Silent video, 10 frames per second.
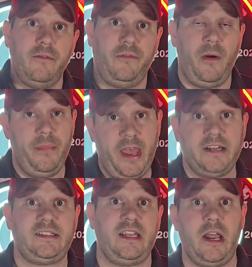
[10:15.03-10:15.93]
from
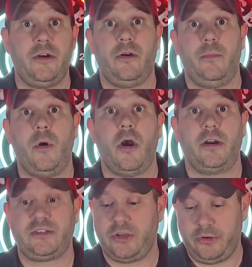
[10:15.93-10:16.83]
that standard
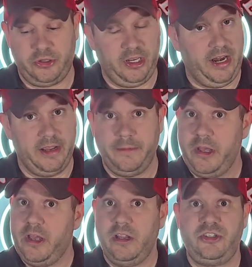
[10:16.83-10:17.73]
mark. So you got to
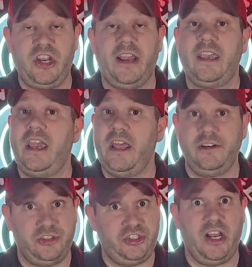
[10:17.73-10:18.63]
check
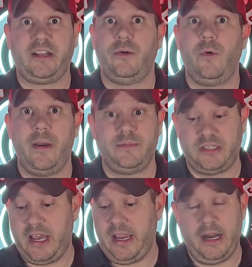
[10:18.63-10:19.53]
the
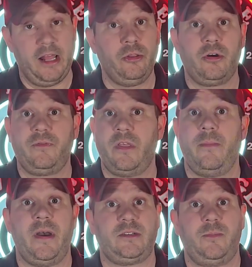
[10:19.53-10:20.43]
website, and look for the
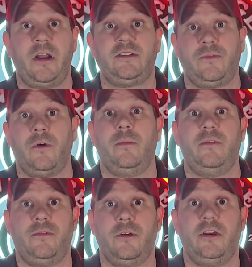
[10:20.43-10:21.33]
best price for them
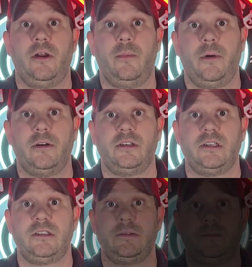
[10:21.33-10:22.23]
before you go to
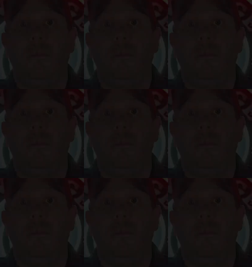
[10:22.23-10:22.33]
purchase.